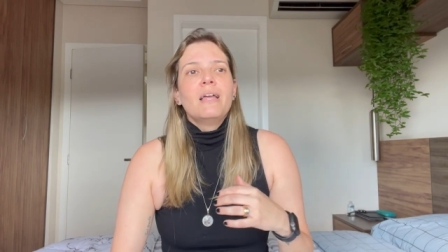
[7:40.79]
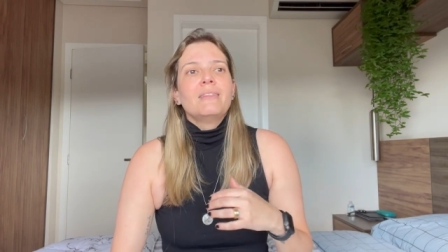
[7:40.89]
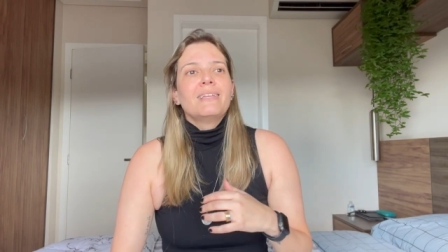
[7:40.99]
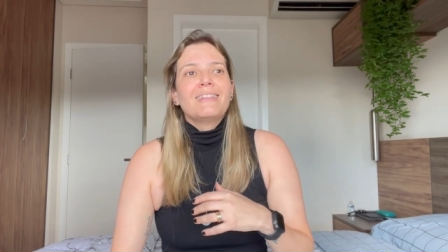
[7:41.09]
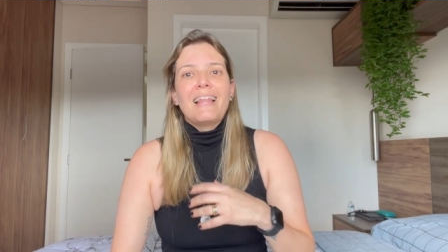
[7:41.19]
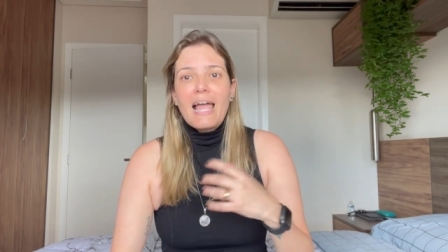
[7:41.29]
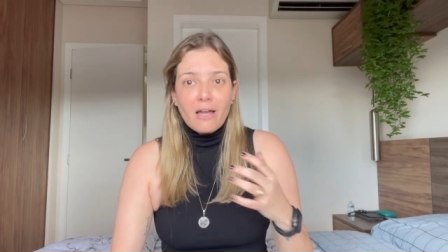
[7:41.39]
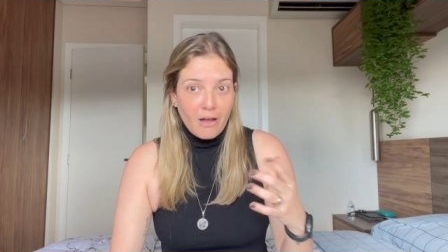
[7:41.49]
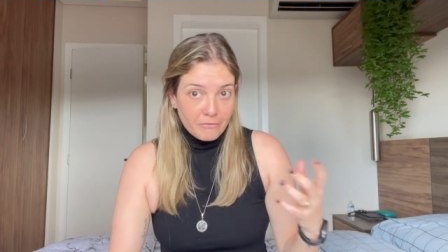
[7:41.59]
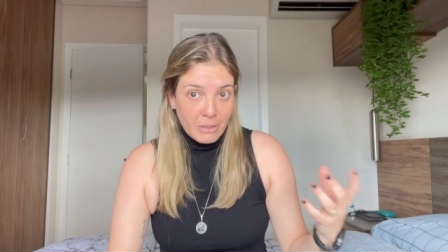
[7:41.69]
the
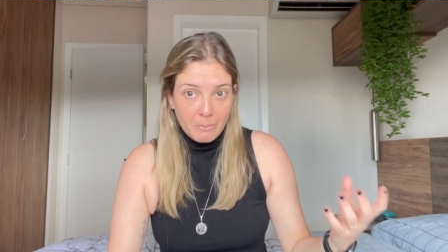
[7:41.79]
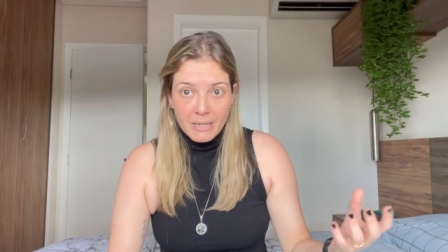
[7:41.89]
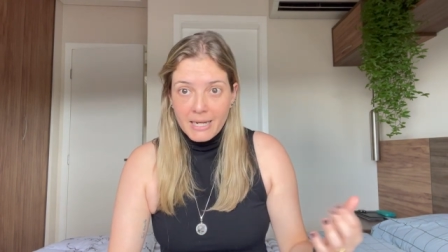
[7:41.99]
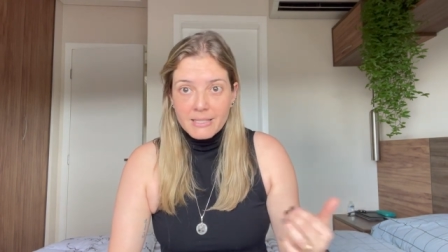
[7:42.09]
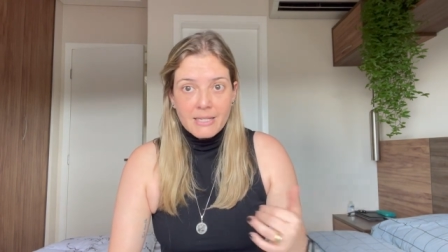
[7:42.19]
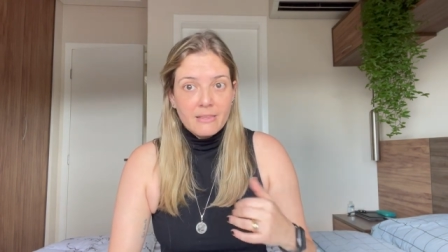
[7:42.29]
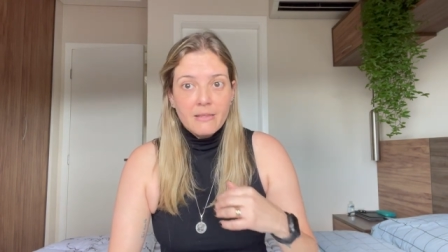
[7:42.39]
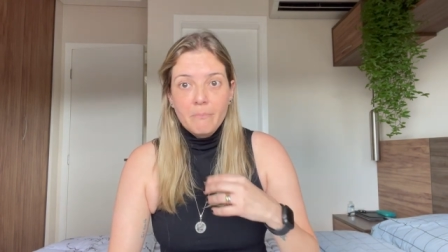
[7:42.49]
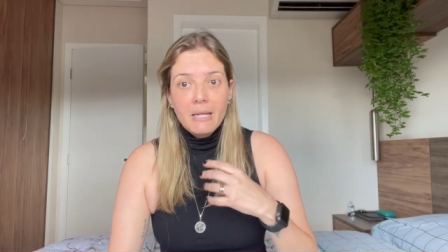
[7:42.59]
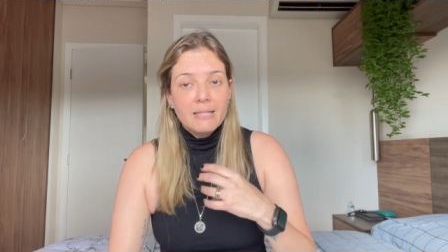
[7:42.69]
lack of the blood, the,
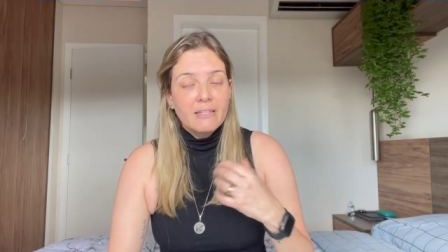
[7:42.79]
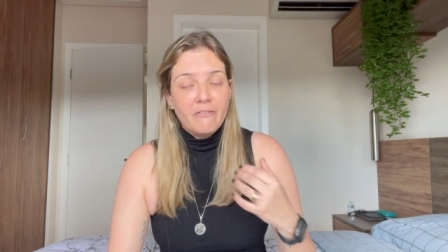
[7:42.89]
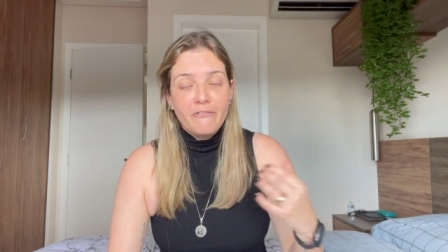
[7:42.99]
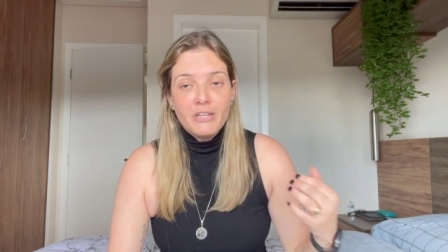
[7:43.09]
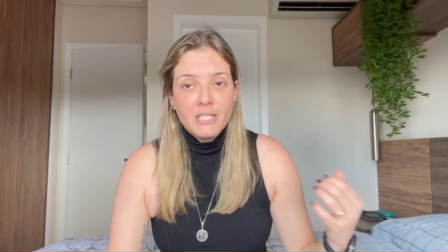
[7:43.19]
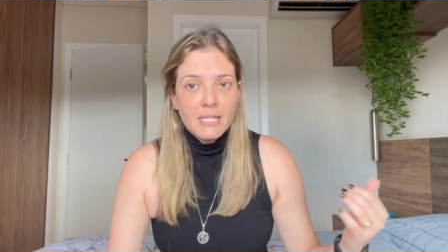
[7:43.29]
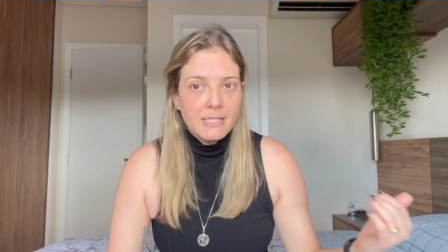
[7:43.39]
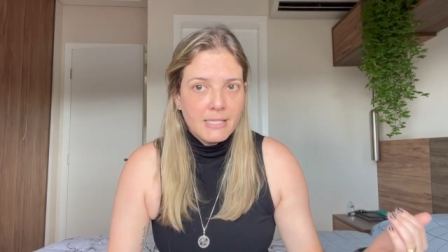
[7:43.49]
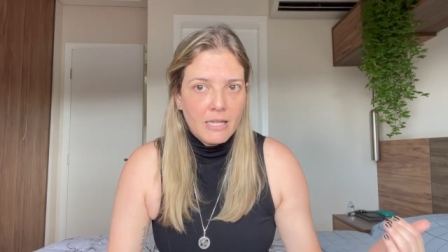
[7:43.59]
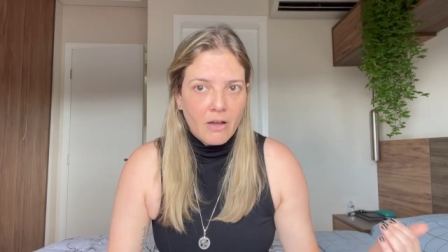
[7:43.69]
the blood
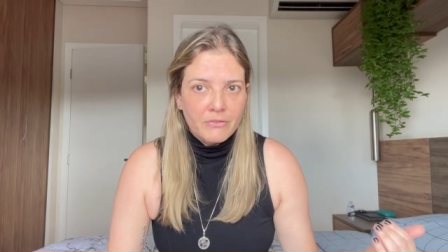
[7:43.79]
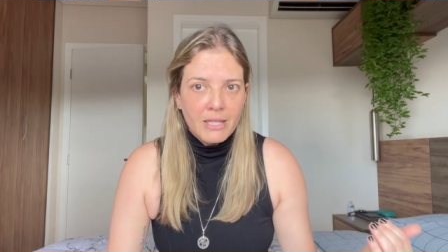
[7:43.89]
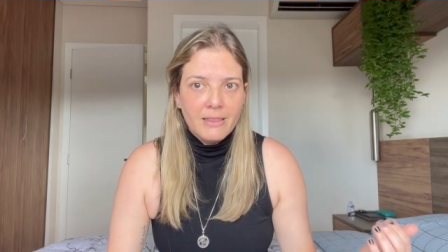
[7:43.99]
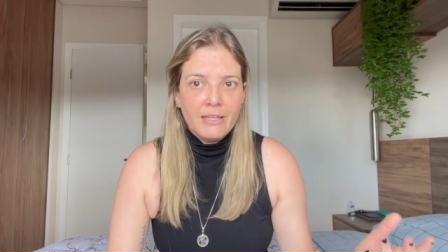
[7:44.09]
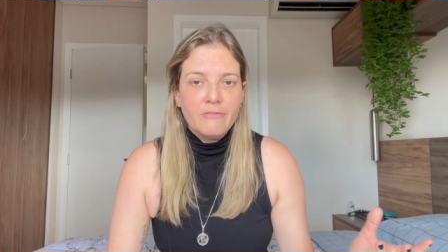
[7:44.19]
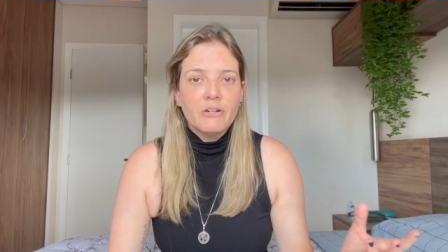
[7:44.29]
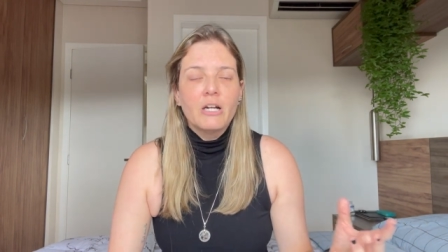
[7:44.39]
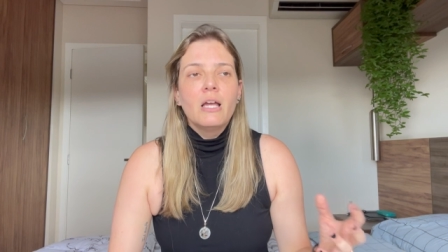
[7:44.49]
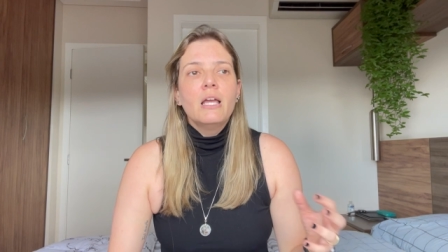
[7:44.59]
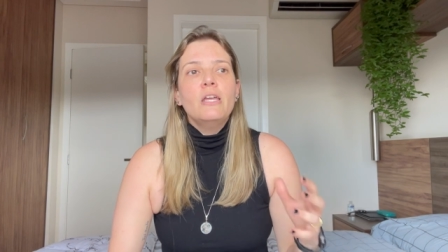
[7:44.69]
deficiency of the liver.